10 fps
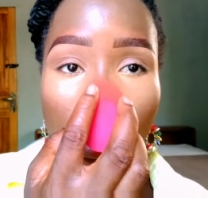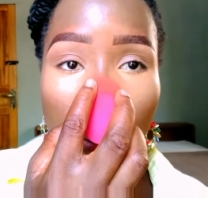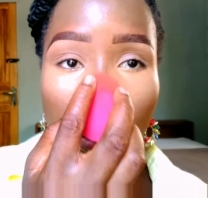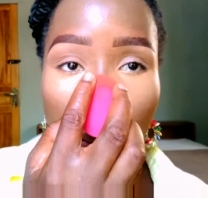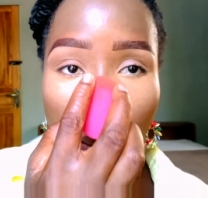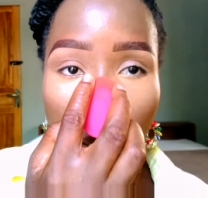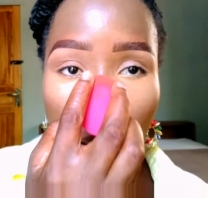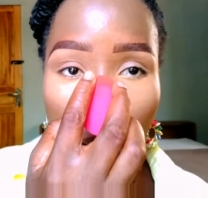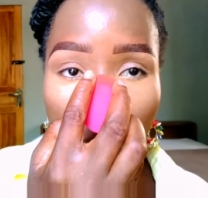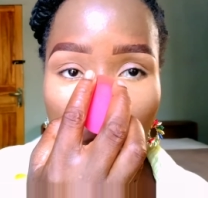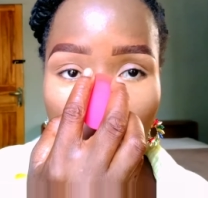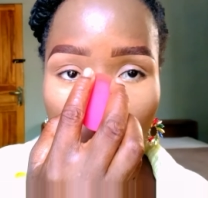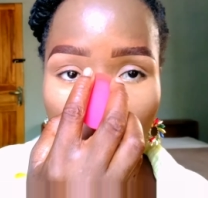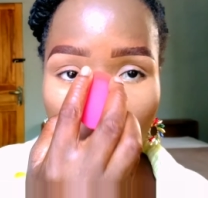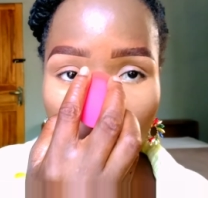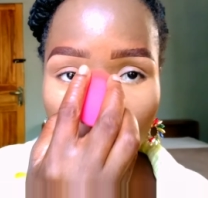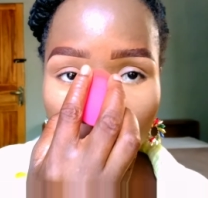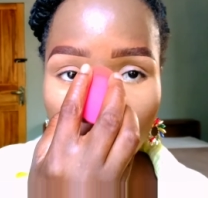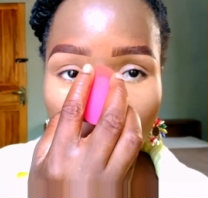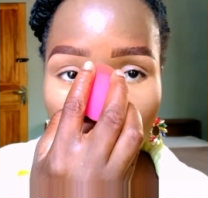my cupid's bow,
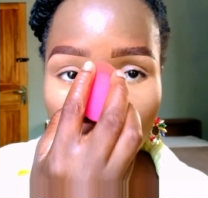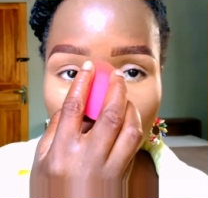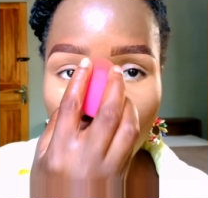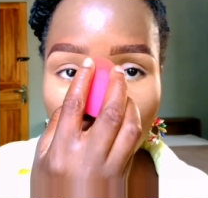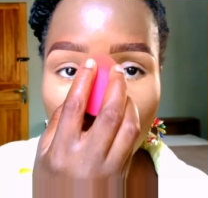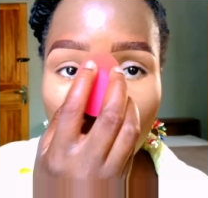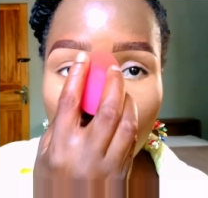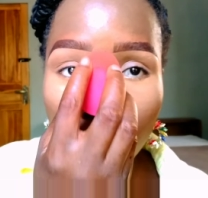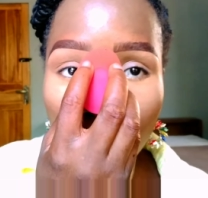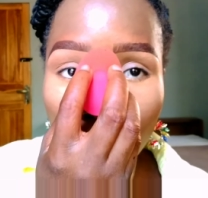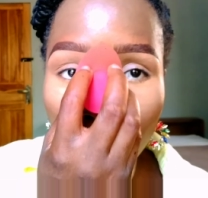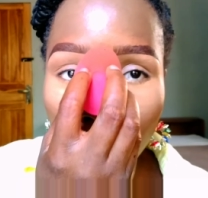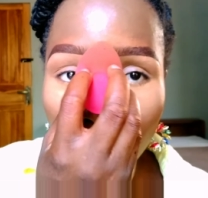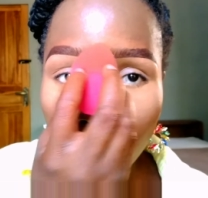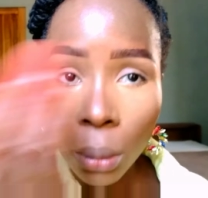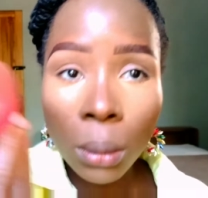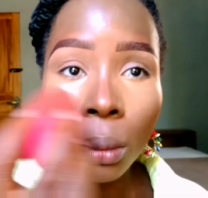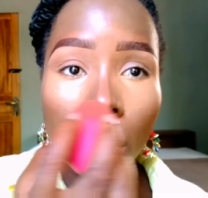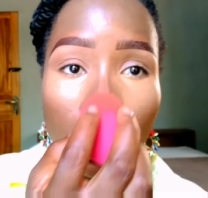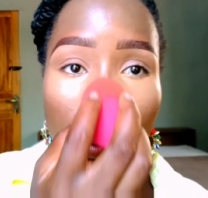or my chin. It's just
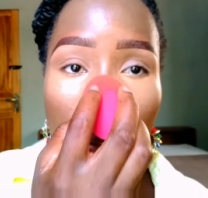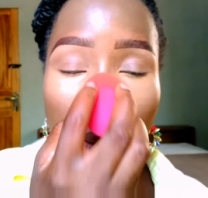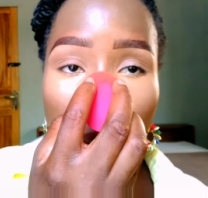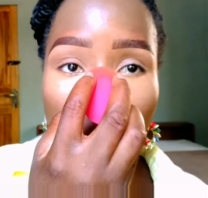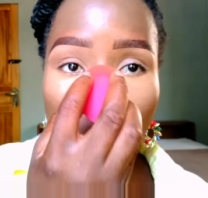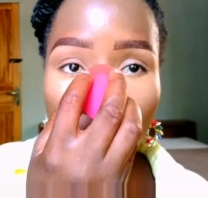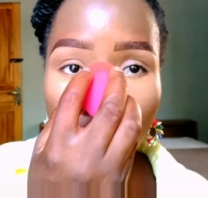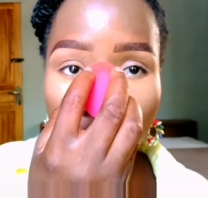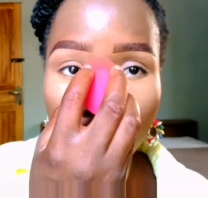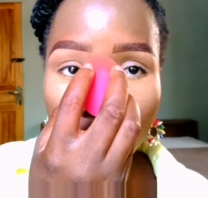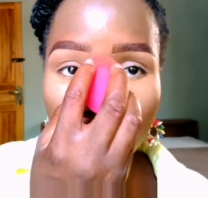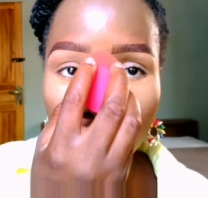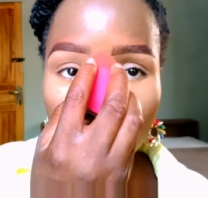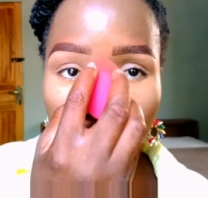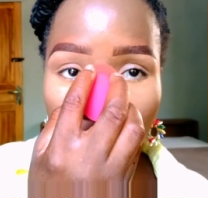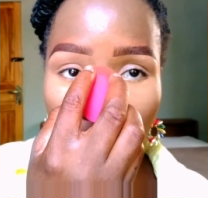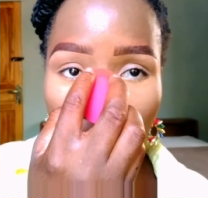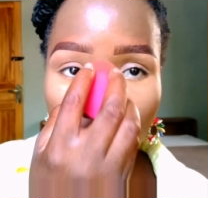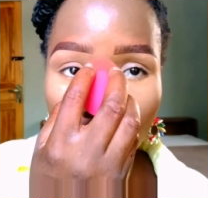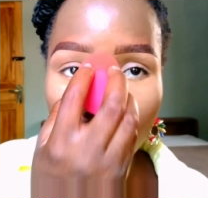under my eyes and my
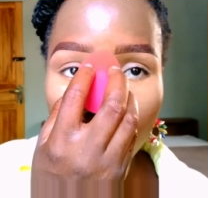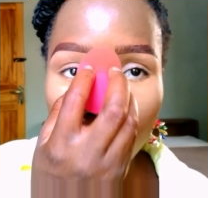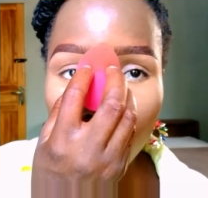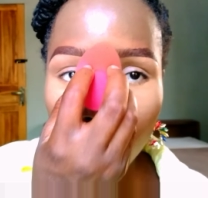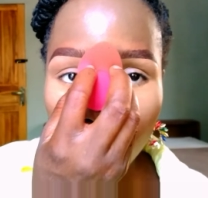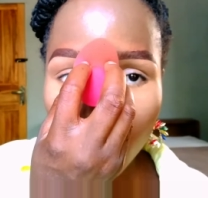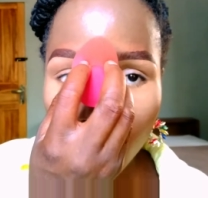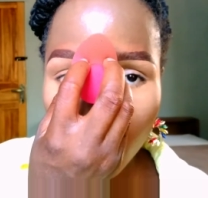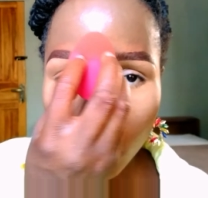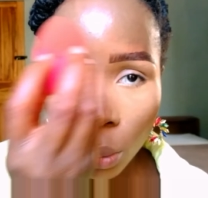nose. So this